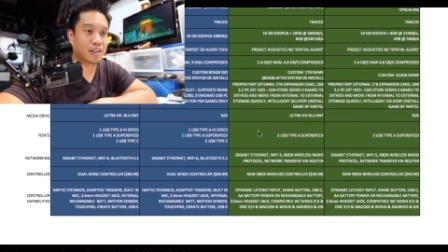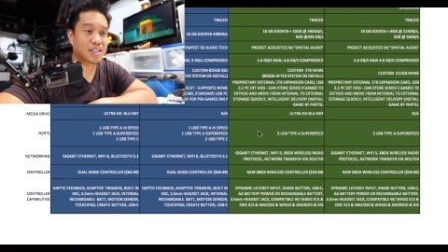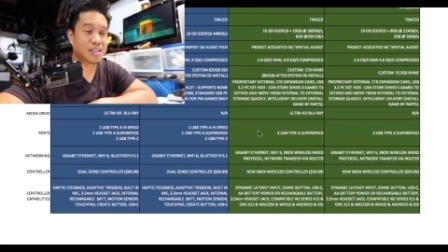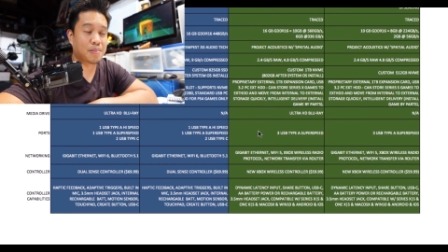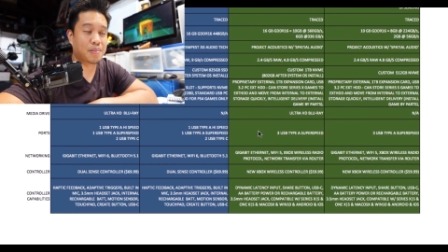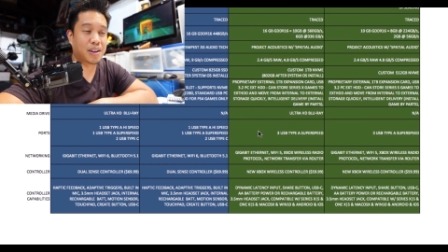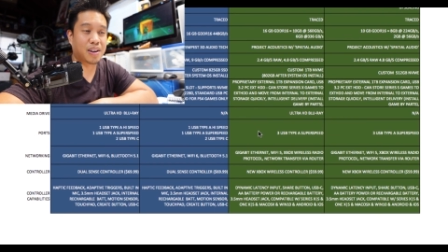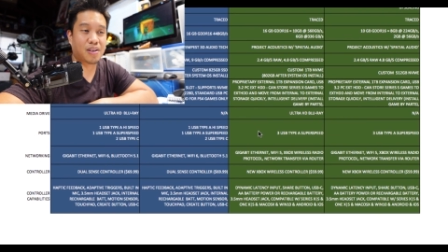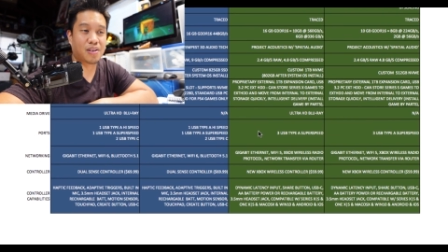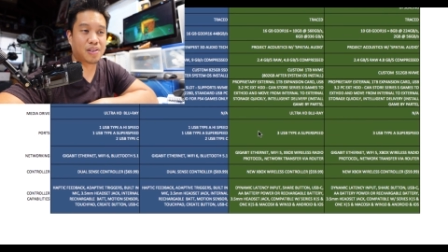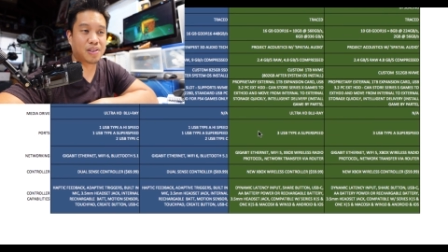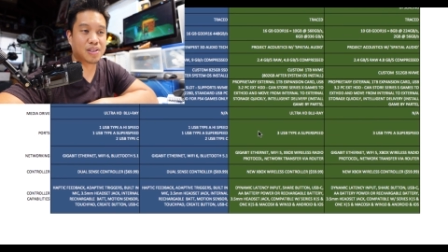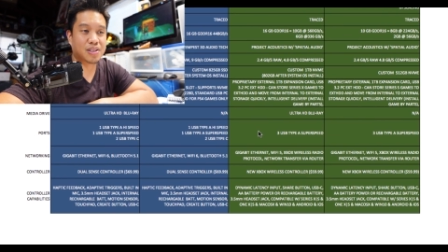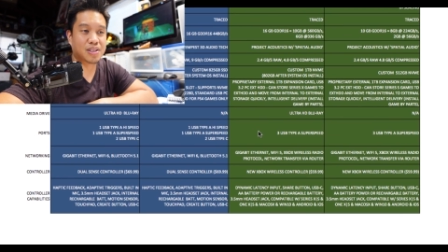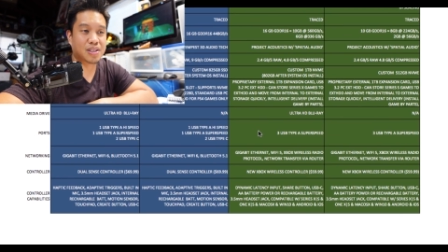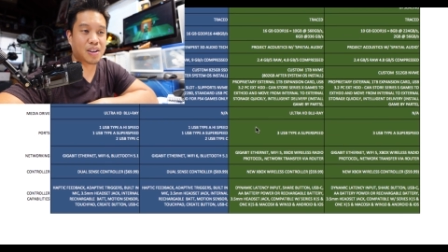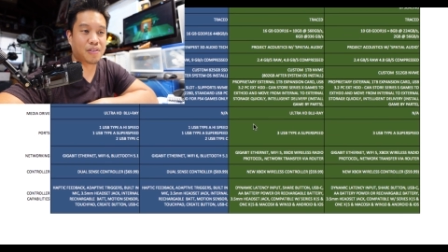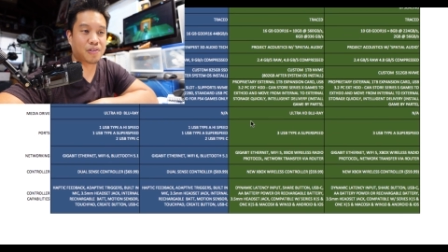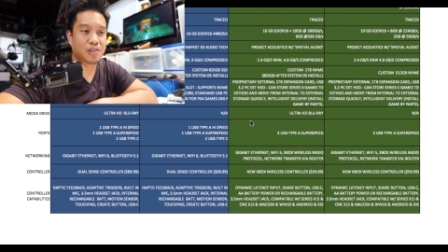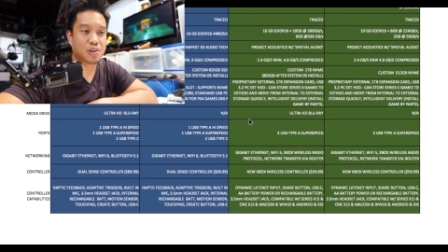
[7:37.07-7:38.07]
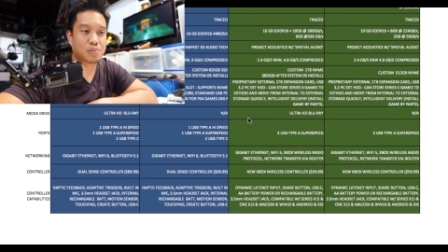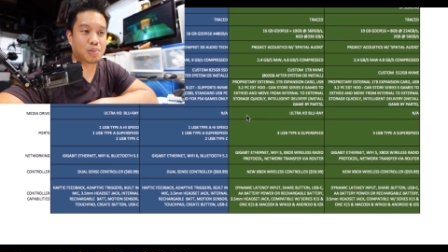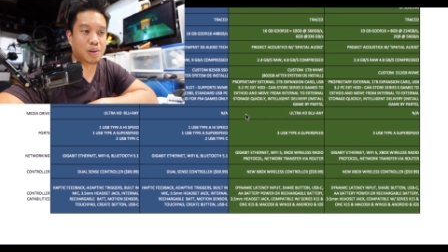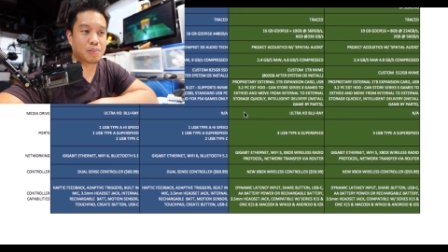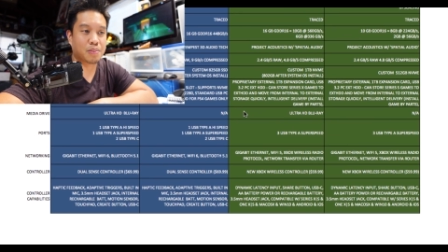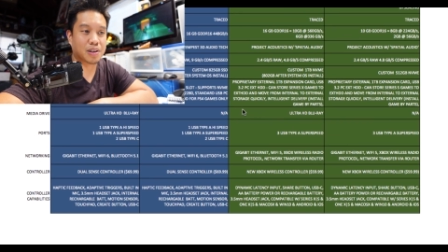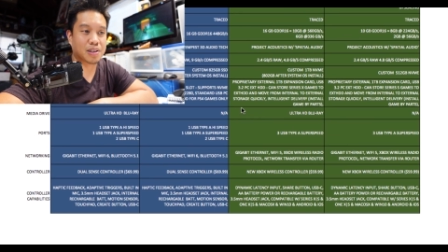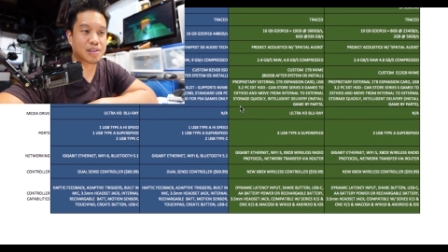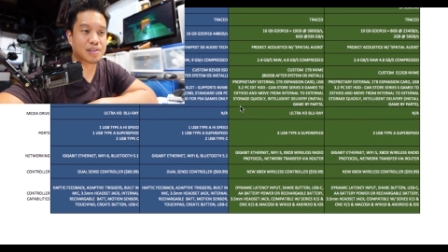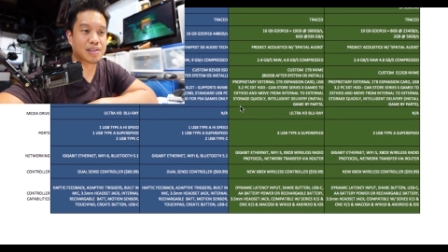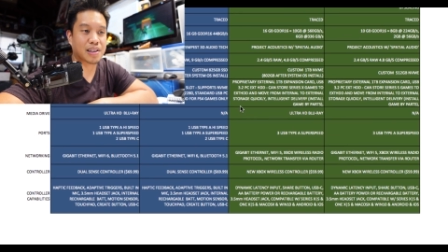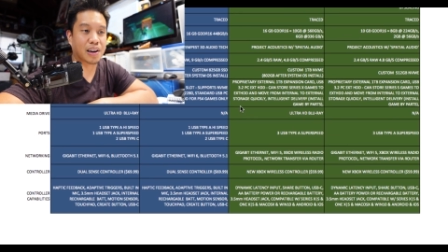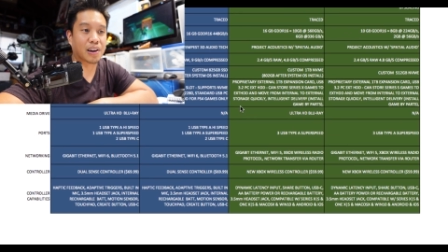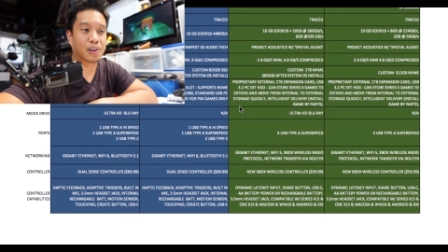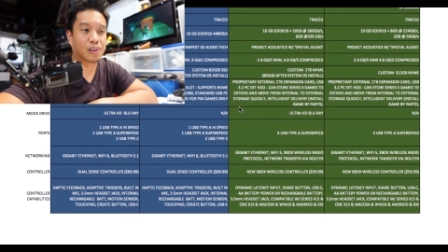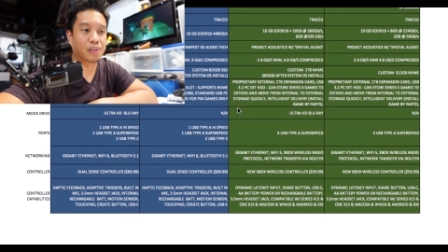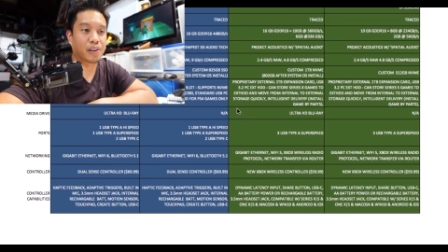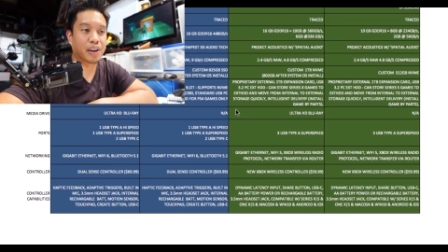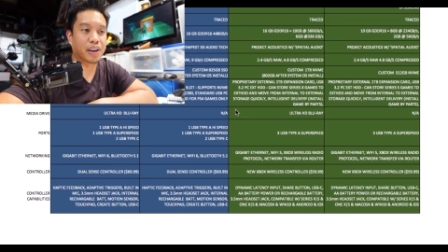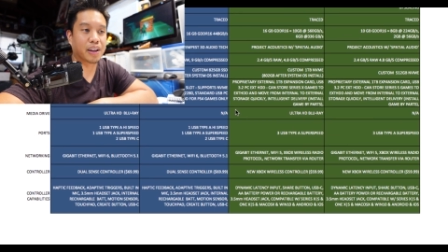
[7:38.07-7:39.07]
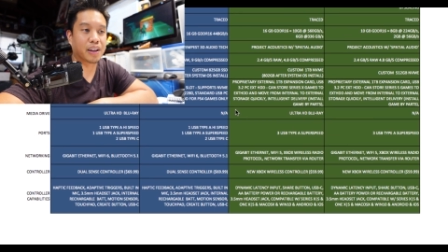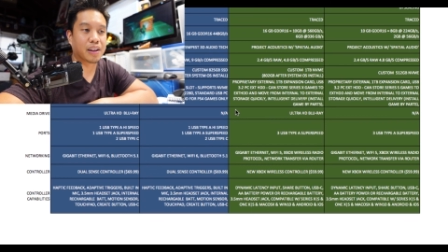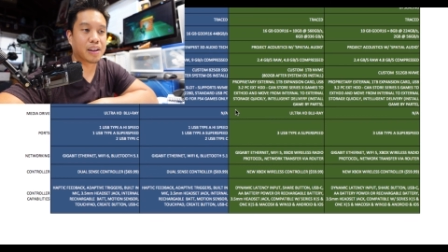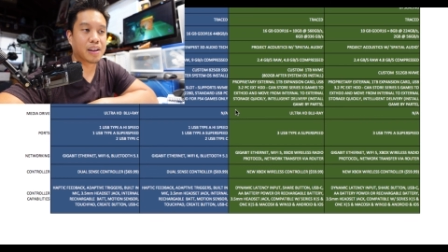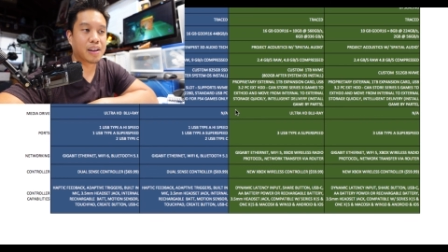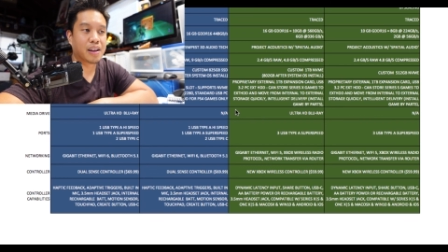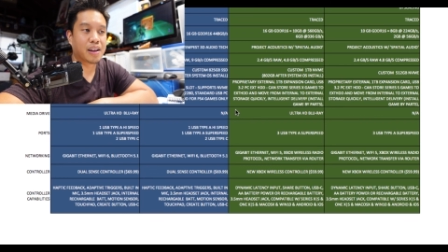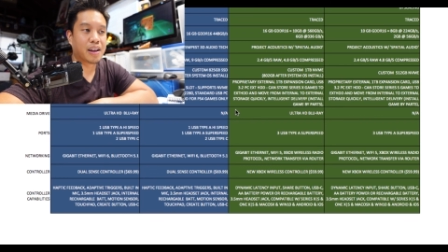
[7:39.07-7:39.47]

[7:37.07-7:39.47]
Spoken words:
because I mean all this stuff is pretty much set already.